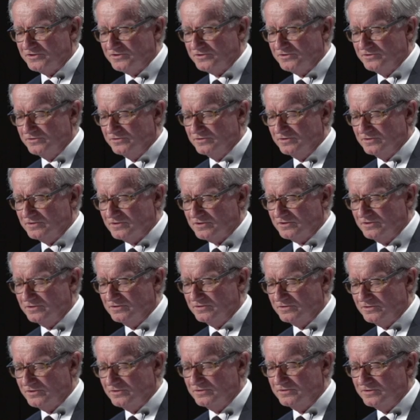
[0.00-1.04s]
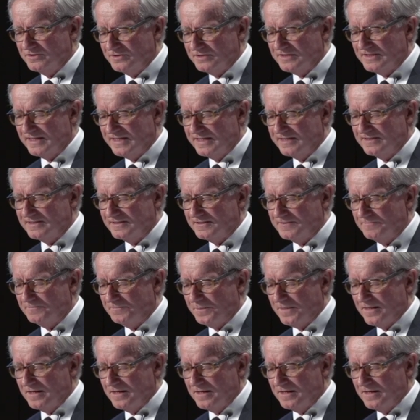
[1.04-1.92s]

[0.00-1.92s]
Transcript: student, two years later,